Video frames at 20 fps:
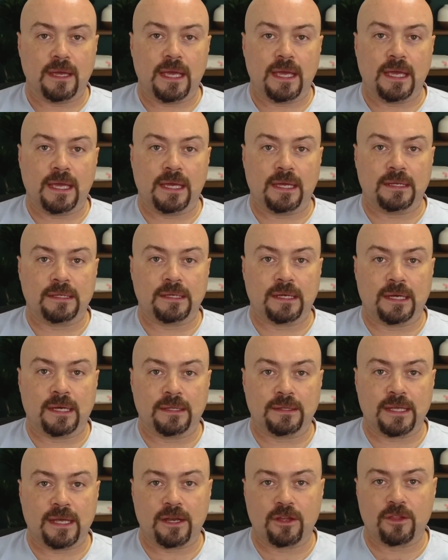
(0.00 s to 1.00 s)
and
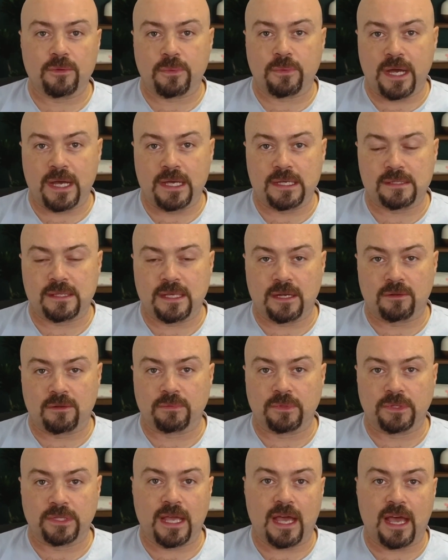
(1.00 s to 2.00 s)
that otherwise they
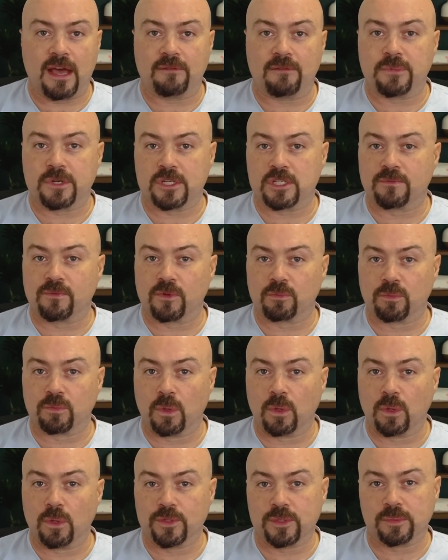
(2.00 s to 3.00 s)
don't really have much of a
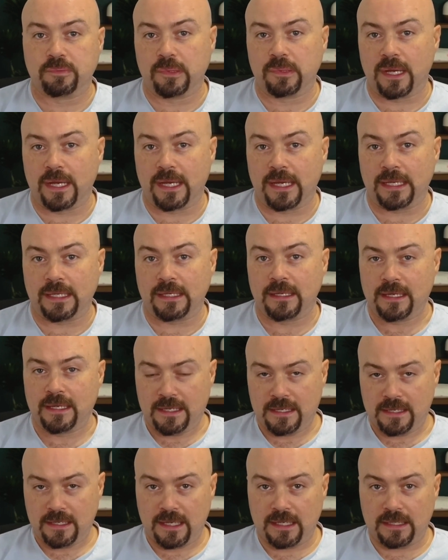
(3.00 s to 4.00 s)
role to play
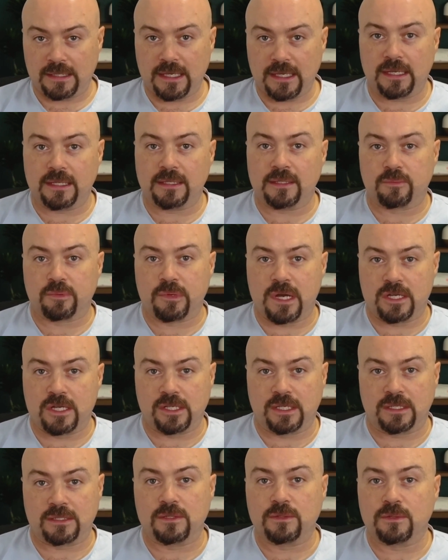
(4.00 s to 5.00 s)
in getting the
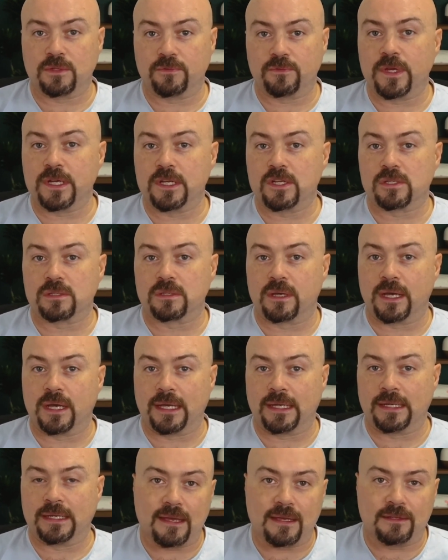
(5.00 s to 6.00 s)
project to the finish
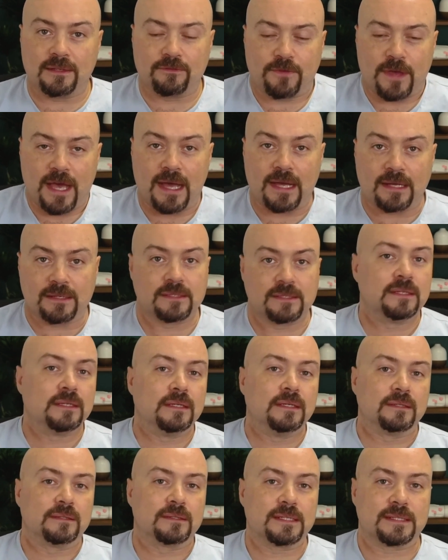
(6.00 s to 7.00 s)
line. And in fact,
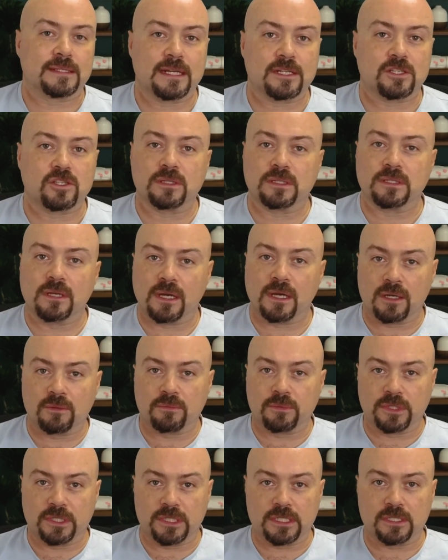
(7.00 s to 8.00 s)
that's actually
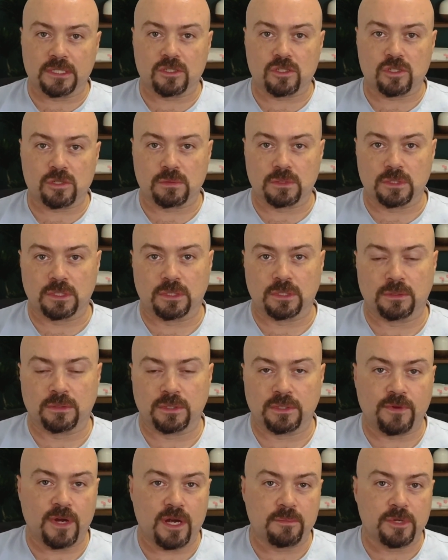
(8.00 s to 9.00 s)
not really
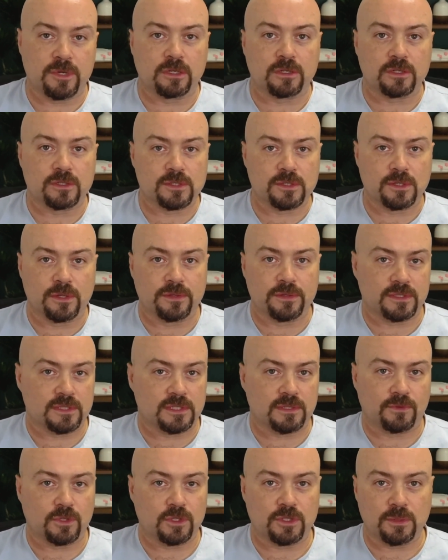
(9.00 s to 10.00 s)
true. Environmental
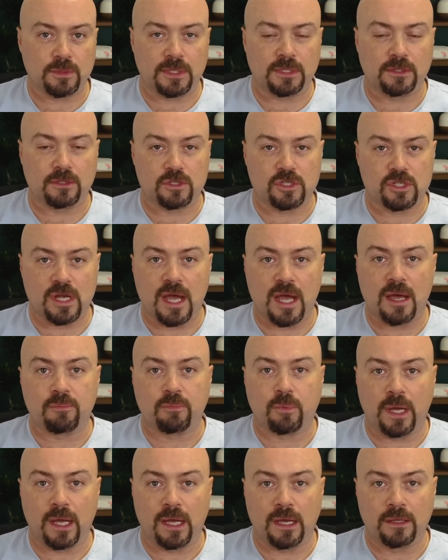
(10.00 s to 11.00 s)
consultants, if they're doing their
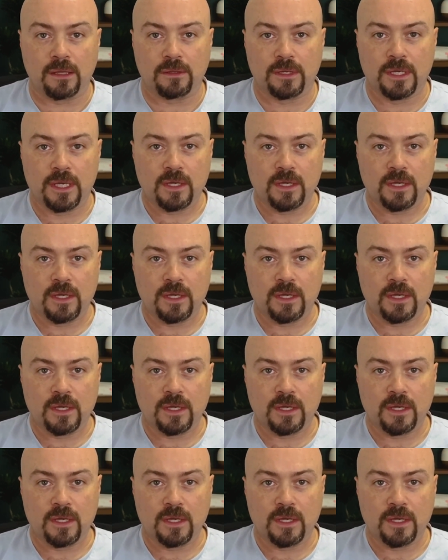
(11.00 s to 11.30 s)
job well,